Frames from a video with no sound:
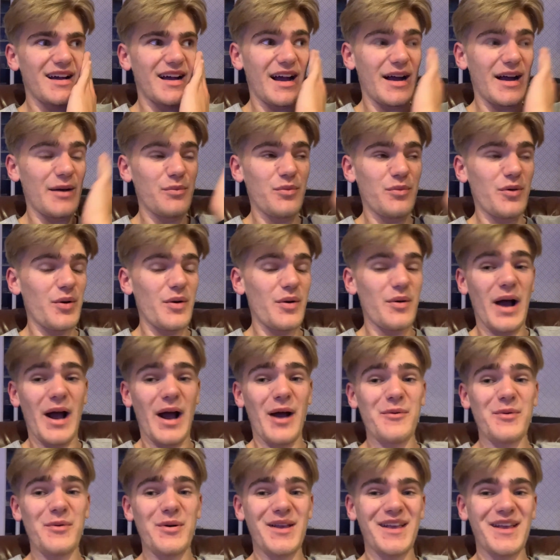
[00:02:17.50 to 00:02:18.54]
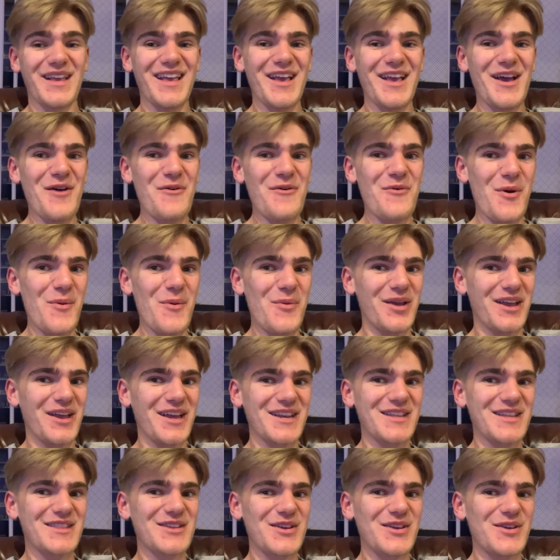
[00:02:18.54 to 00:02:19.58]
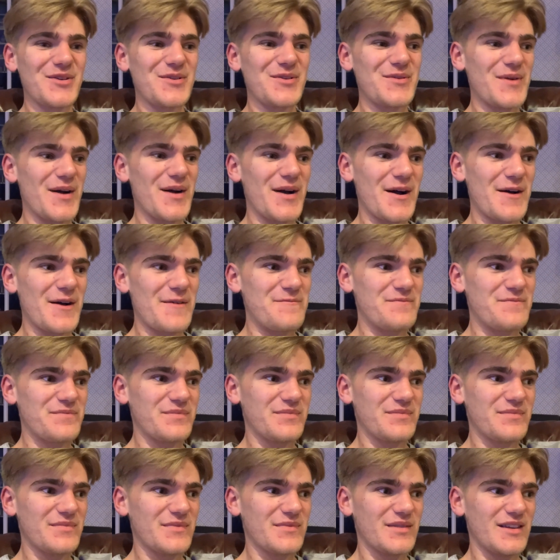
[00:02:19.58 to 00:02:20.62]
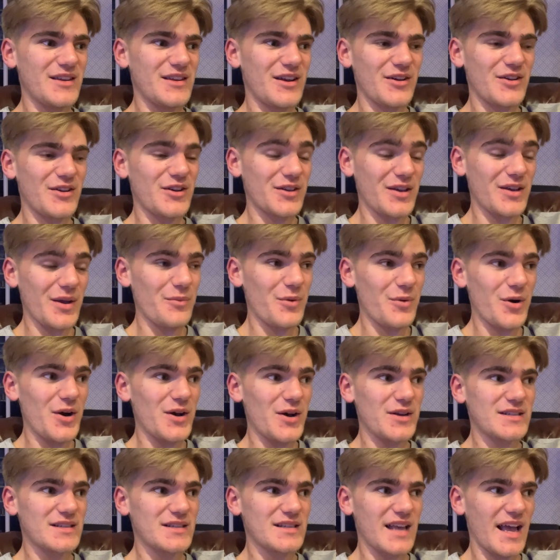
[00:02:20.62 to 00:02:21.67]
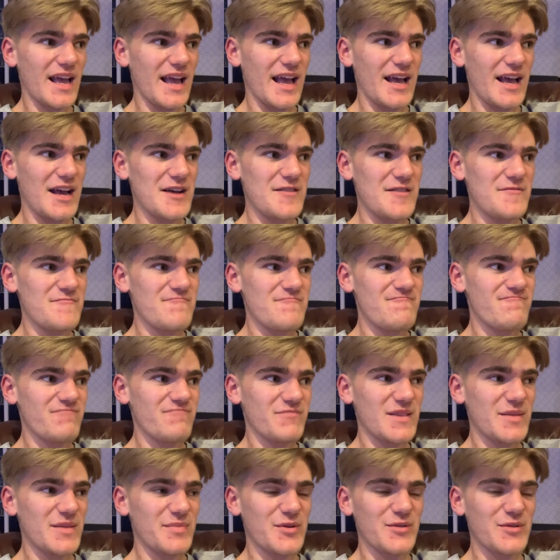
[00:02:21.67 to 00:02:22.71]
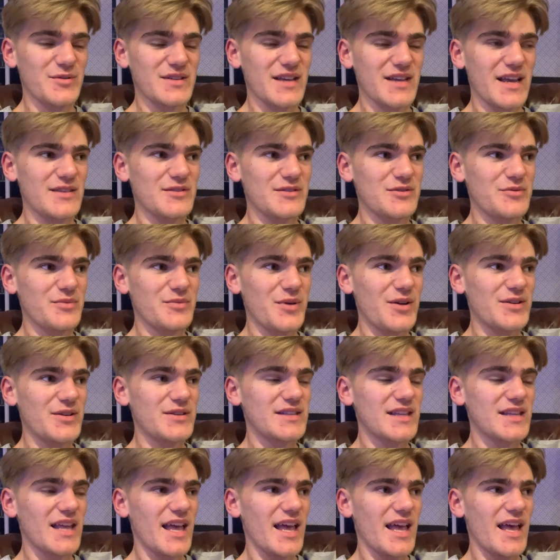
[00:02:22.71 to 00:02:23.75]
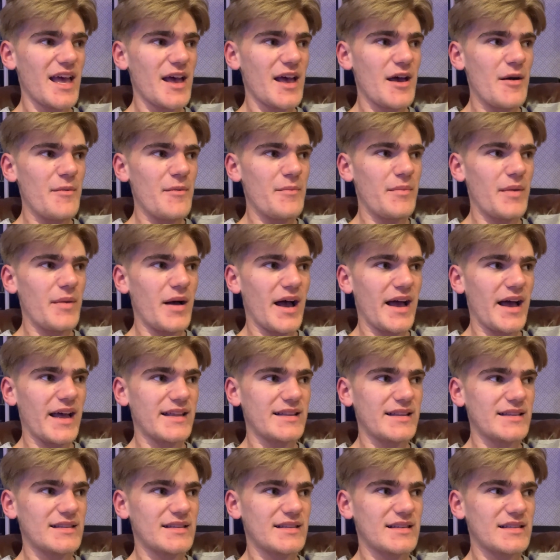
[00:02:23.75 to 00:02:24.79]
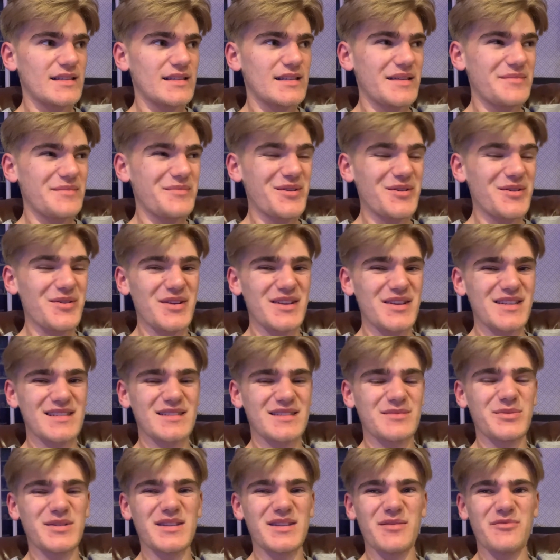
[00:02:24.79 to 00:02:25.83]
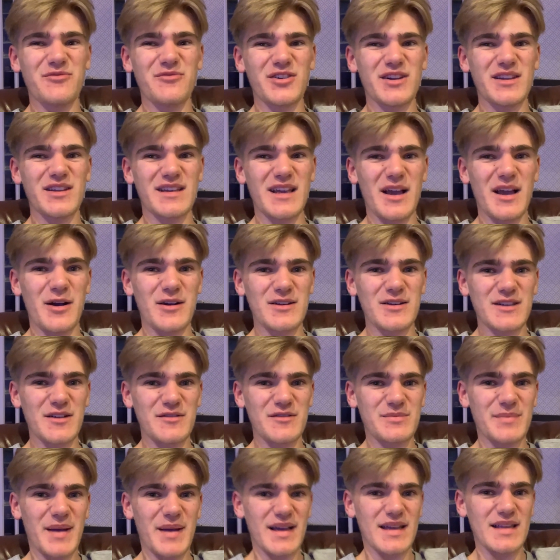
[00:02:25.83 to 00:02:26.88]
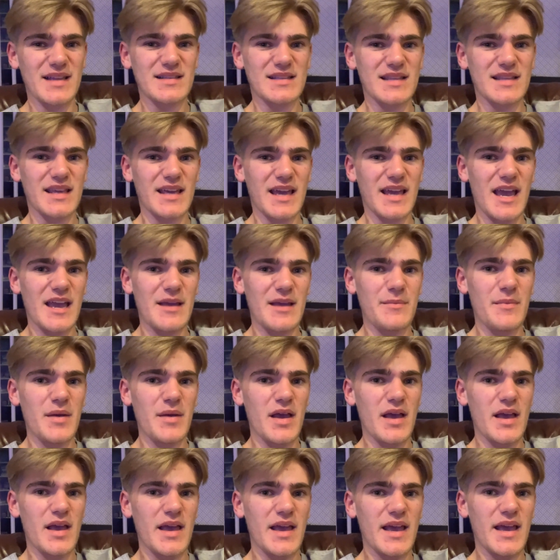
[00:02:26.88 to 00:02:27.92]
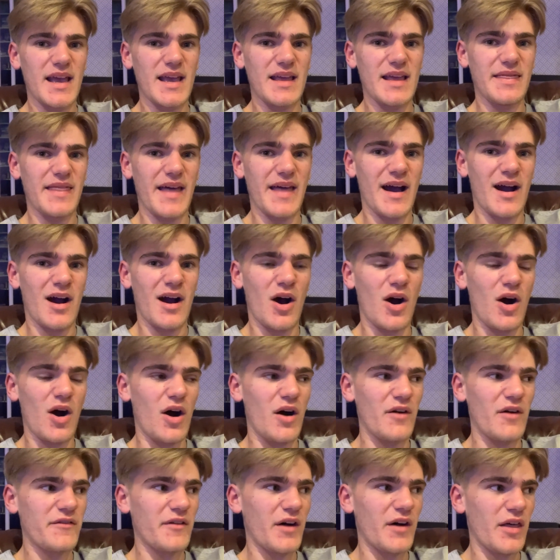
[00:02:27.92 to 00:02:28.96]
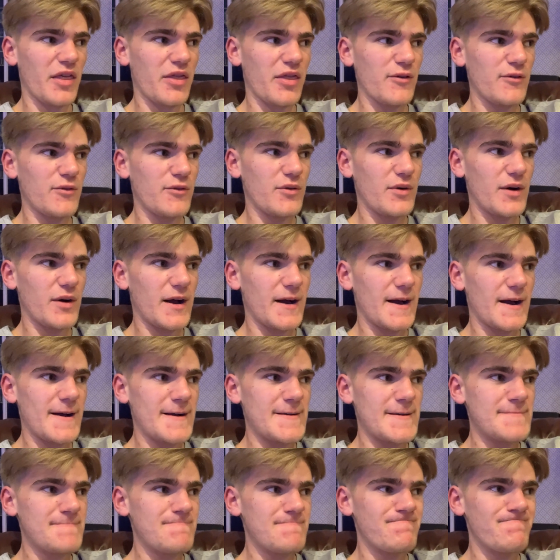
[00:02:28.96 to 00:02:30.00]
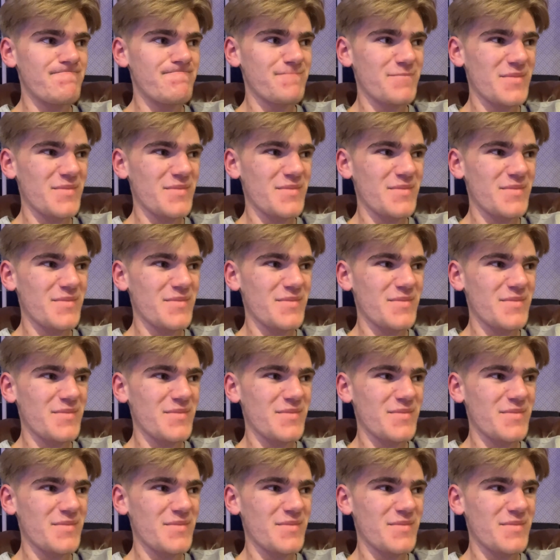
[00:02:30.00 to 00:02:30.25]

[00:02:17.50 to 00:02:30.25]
what are we going to do? It could get worse. Typical Saints almost. And to be honest, we didn't really get ourselves back into the game in that half. I thought we